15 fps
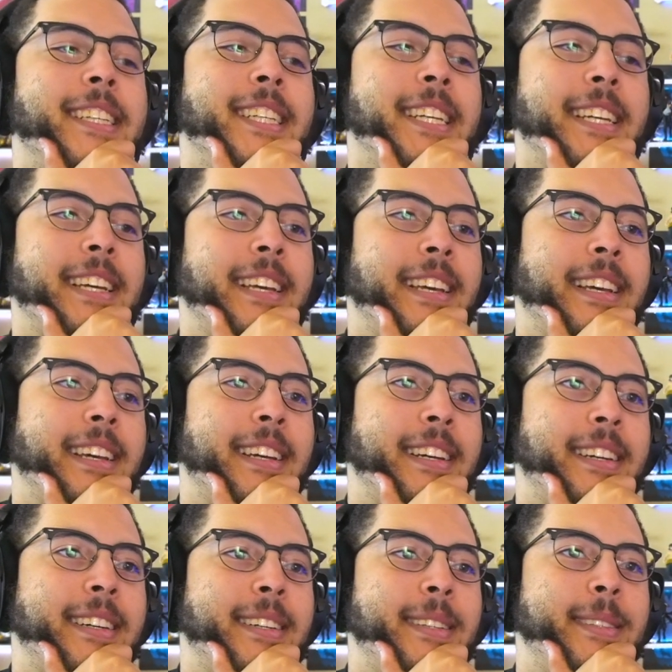
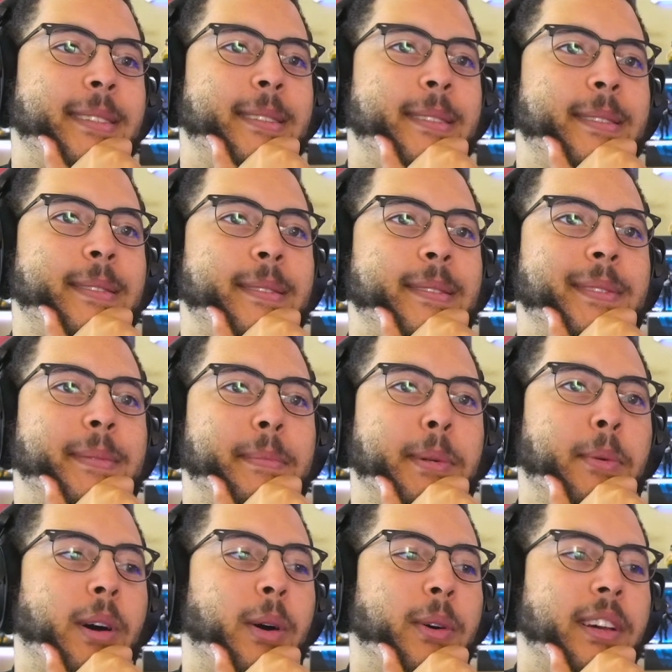Yeah.
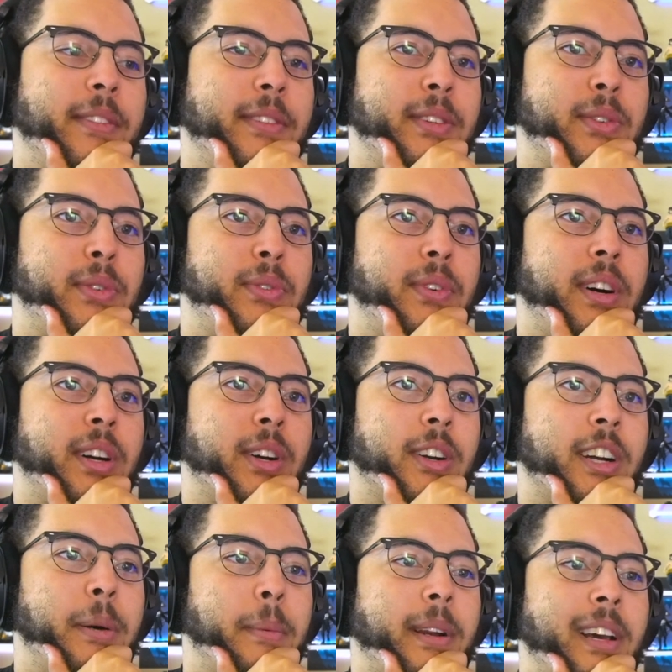Meanwhile, we have this fucker
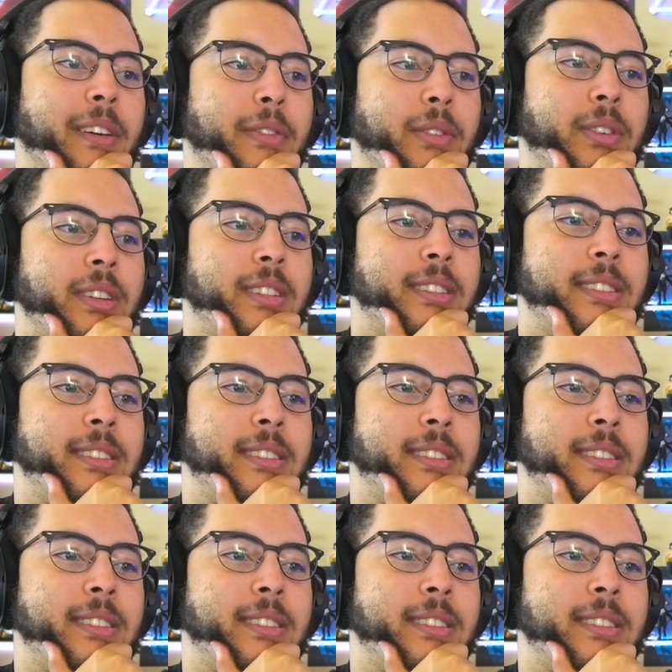coming after us.